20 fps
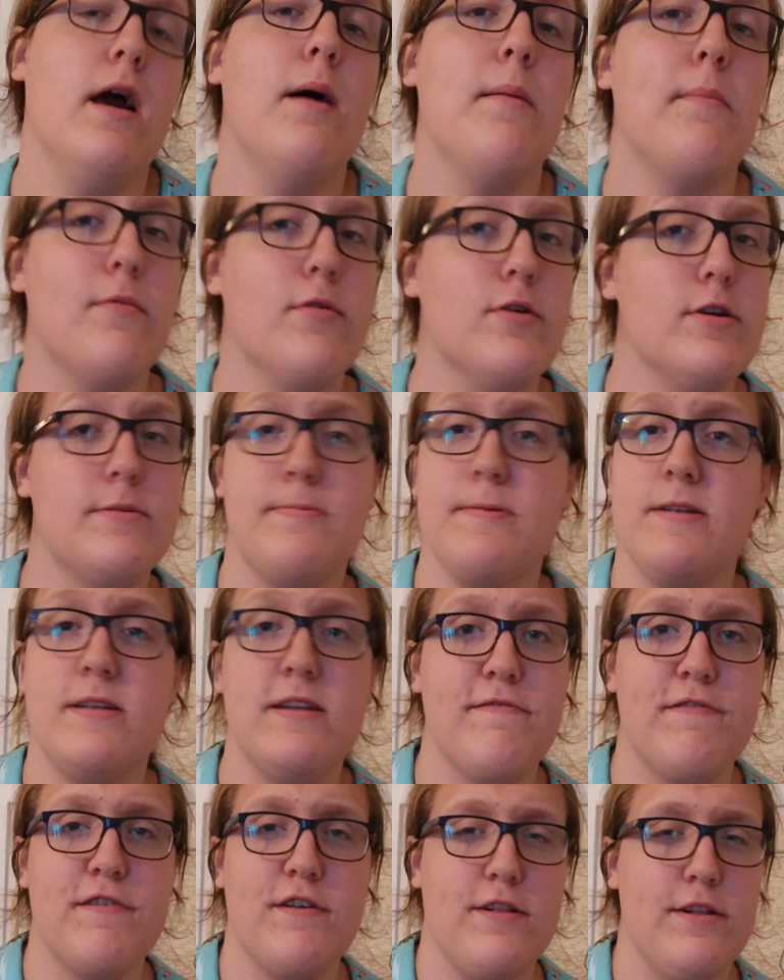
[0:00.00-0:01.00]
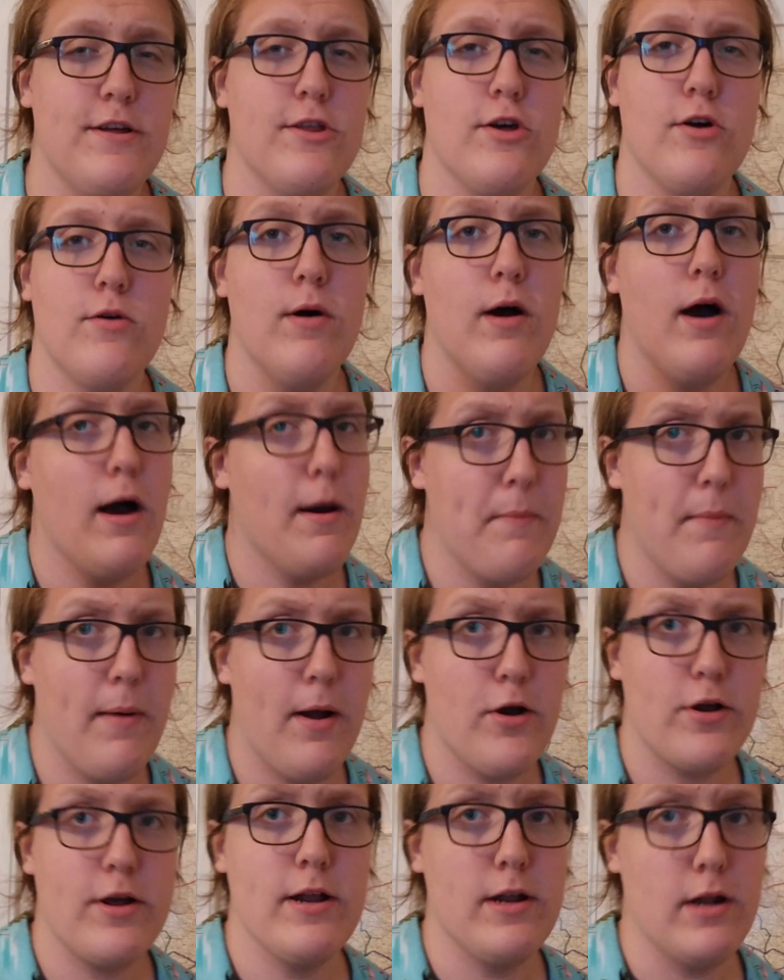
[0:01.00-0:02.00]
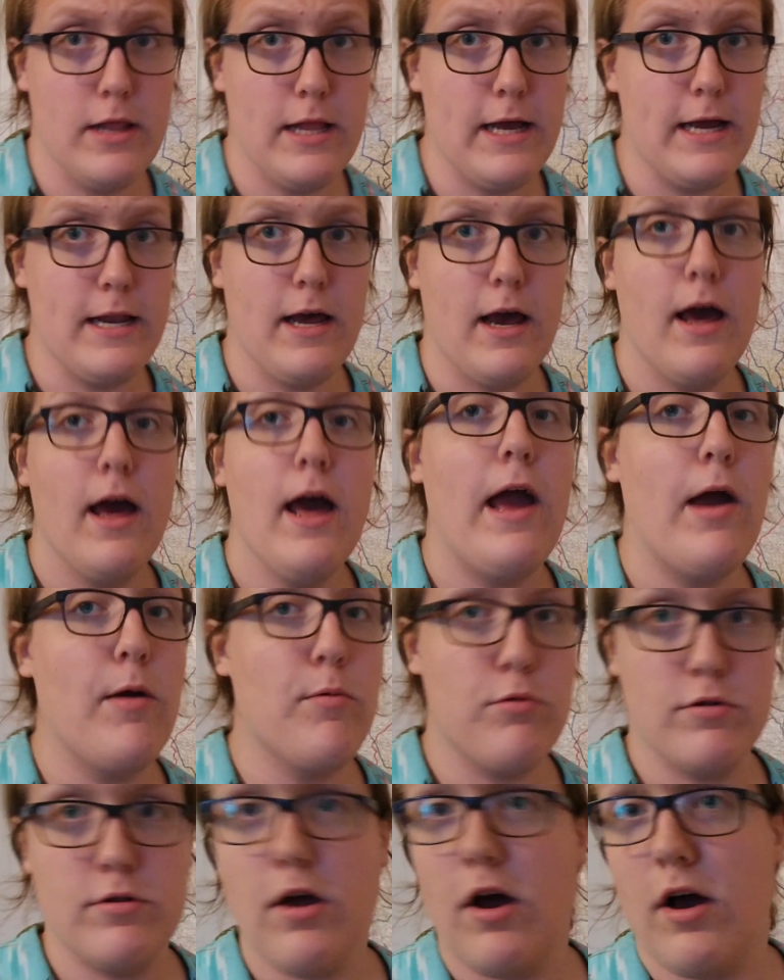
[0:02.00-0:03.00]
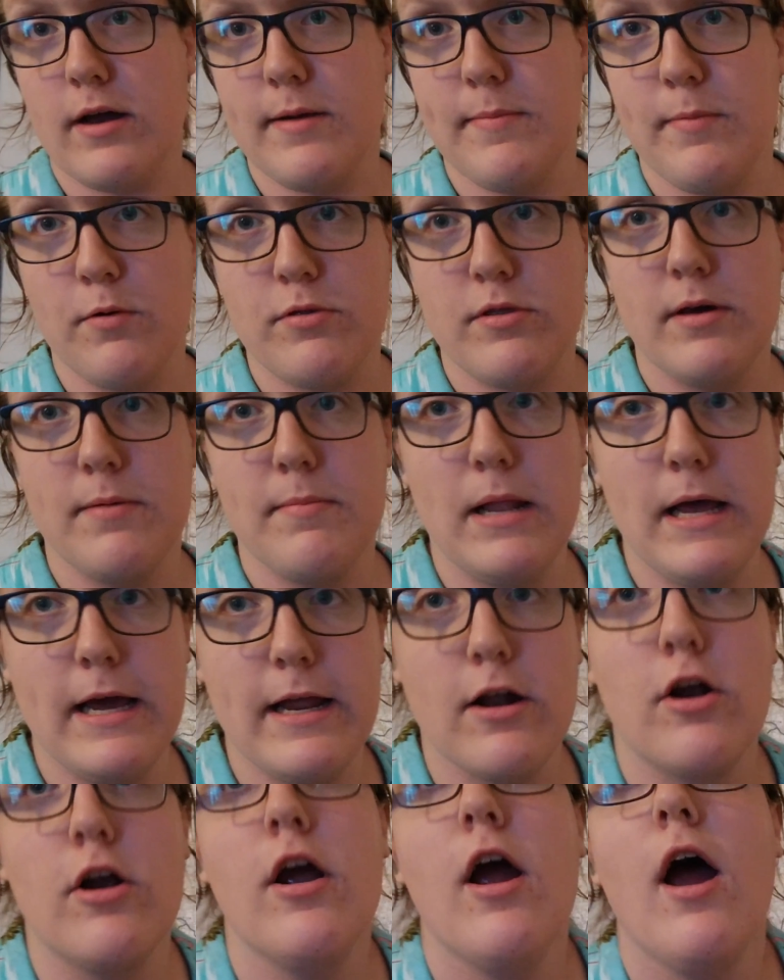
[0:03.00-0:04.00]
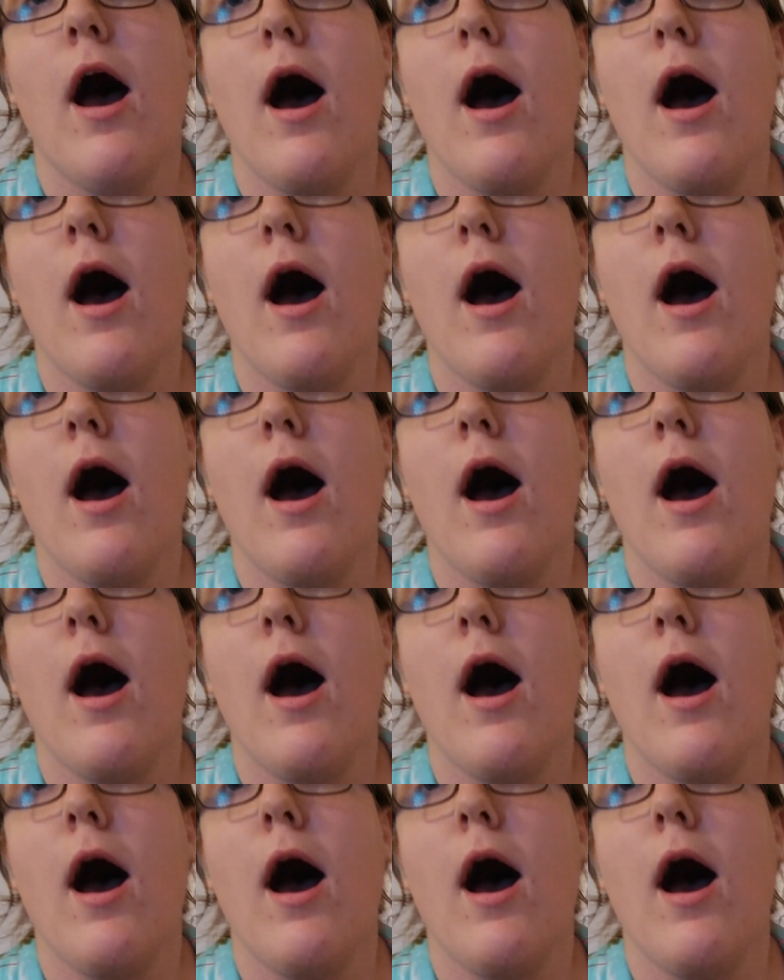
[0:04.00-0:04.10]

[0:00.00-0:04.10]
More specifically, though, Mark and Elena, and we'll talk about them later.